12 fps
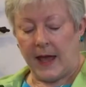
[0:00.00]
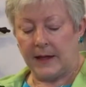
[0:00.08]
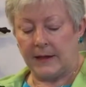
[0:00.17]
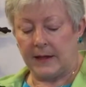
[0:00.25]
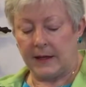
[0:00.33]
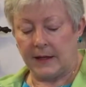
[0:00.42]

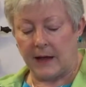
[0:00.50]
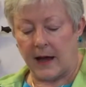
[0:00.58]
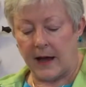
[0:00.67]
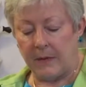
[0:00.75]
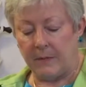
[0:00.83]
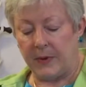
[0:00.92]
and then
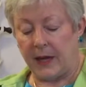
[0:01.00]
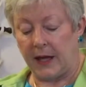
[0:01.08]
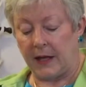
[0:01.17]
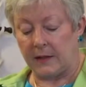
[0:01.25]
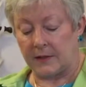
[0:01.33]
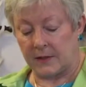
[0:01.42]
I
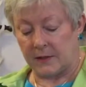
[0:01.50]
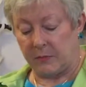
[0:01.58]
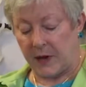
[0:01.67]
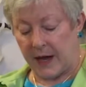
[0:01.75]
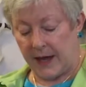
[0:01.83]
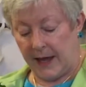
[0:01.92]
based
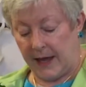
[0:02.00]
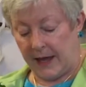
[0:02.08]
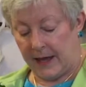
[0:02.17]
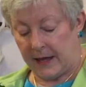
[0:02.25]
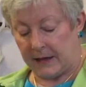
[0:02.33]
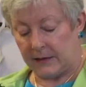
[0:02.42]
by
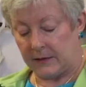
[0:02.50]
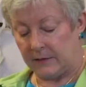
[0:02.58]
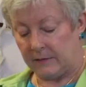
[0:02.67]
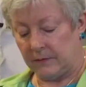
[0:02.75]
hand